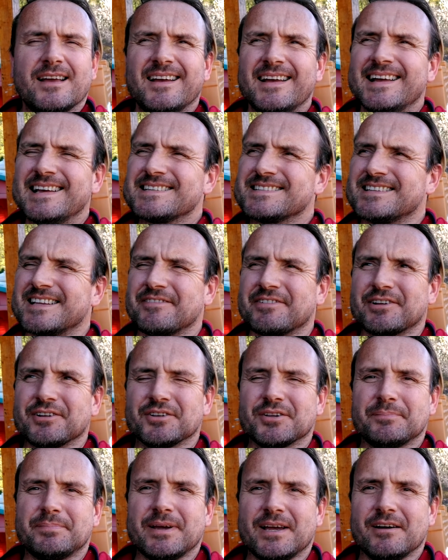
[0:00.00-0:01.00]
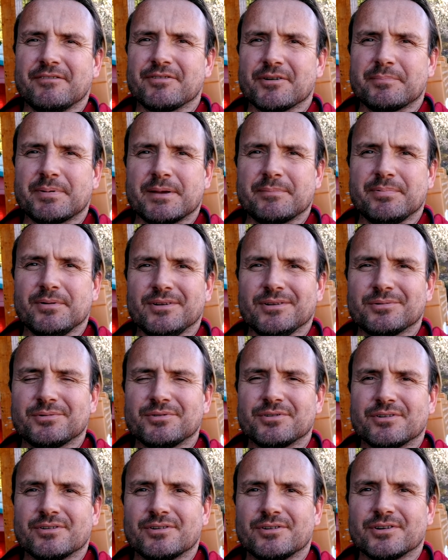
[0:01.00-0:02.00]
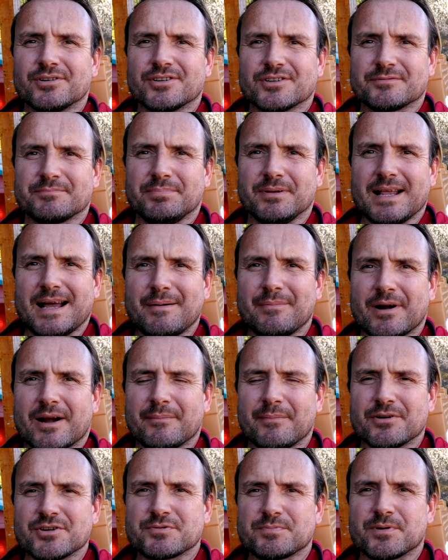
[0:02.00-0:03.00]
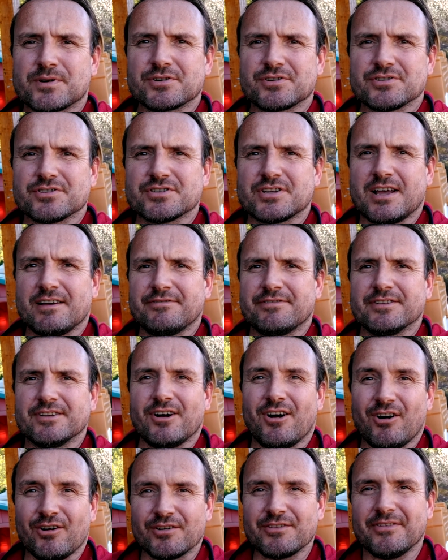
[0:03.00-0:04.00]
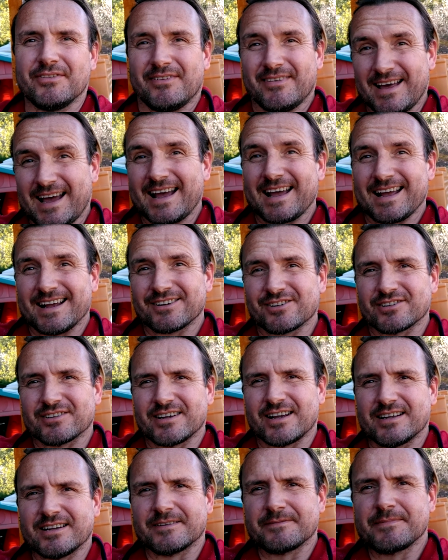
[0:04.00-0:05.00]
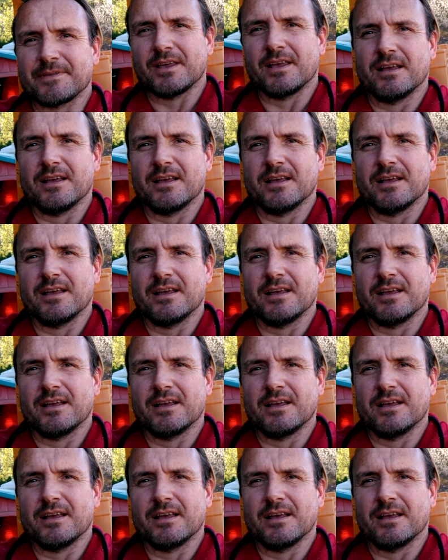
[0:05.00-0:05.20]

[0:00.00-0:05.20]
It's difficult to pay for people who are just blabbering about spiritual stuff and aren't that entertaining.